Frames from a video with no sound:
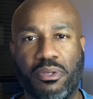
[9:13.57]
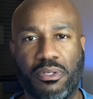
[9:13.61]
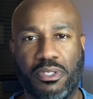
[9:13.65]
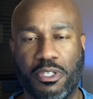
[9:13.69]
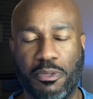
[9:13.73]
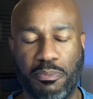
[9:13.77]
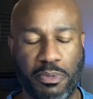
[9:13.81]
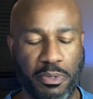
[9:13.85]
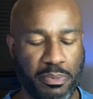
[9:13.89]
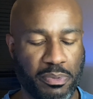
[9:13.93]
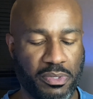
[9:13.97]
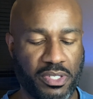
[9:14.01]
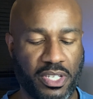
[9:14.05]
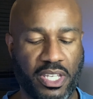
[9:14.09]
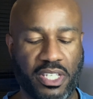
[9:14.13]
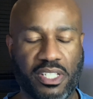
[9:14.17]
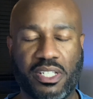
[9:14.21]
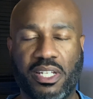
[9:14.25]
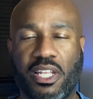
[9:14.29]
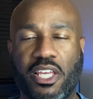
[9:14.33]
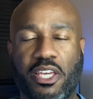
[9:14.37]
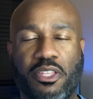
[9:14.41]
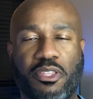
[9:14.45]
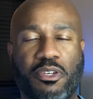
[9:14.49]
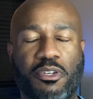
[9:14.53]
Some people say it's
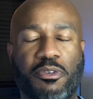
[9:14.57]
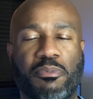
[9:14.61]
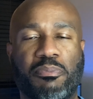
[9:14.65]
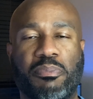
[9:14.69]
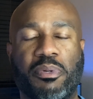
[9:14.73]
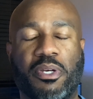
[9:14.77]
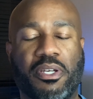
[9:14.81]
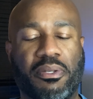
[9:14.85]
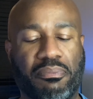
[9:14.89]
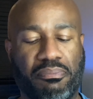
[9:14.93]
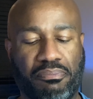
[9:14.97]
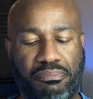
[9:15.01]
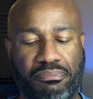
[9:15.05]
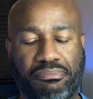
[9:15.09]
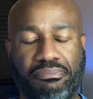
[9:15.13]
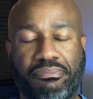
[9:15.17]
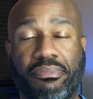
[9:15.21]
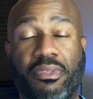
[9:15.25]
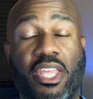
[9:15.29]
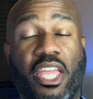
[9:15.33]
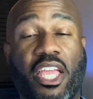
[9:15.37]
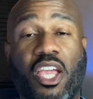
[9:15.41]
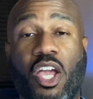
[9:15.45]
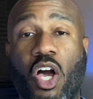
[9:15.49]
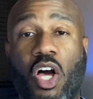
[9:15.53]
leather, but
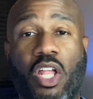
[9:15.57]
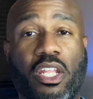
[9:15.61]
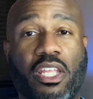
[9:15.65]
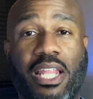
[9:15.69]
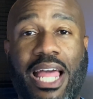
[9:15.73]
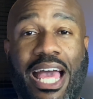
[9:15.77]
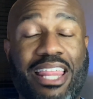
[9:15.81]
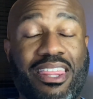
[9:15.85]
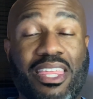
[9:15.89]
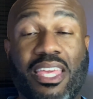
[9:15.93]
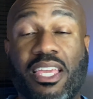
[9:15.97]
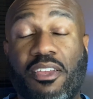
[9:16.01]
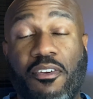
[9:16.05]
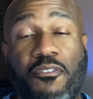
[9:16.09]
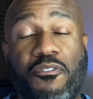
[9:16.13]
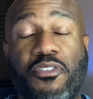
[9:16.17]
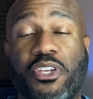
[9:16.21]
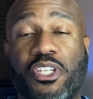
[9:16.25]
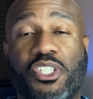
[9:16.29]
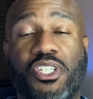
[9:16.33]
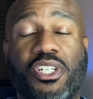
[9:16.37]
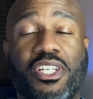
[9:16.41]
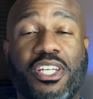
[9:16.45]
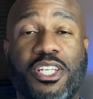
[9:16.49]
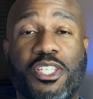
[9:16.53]
they call it, I think
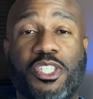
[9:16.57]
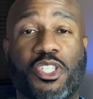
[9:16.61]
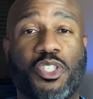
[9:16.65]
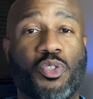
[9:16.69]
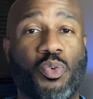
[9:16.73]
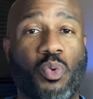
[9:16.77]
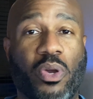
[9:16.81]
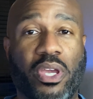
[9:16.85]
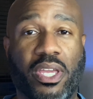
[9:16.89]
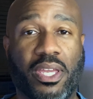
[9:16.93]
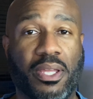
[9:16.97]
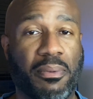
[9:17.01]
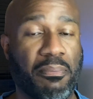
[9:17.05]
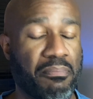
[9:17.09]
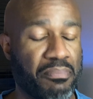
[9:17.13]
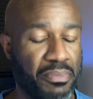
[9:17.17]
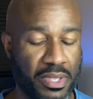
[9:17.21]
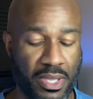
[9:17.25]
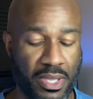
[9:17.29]
officially it's suede.